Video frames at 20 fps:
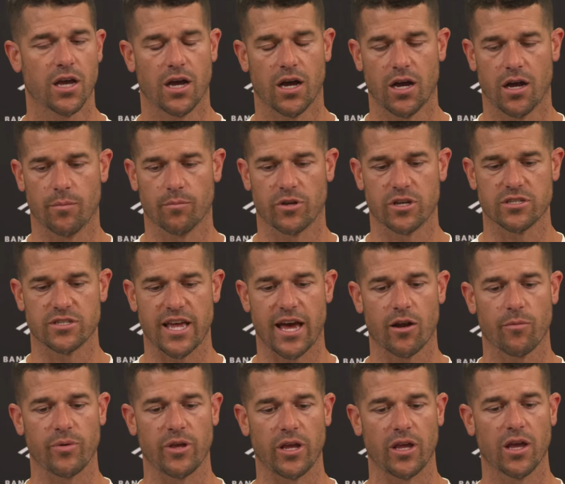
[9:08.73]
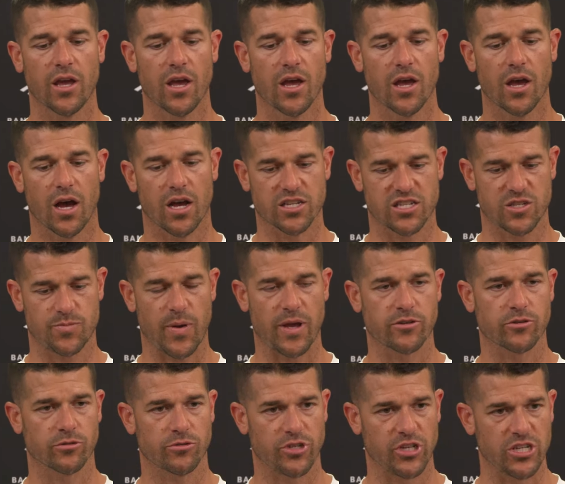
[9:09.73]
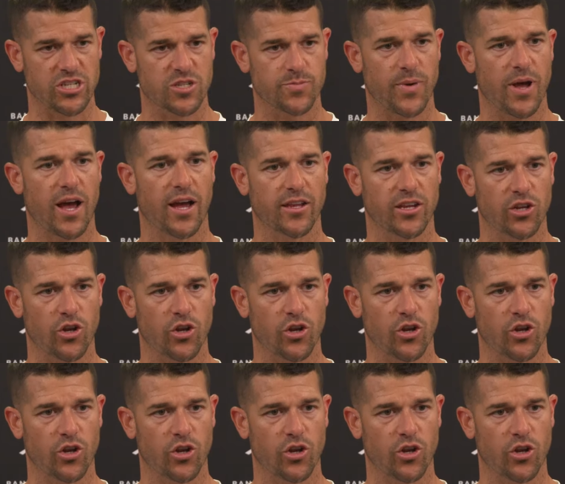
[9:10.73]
Because um, that'll be a specialty spot,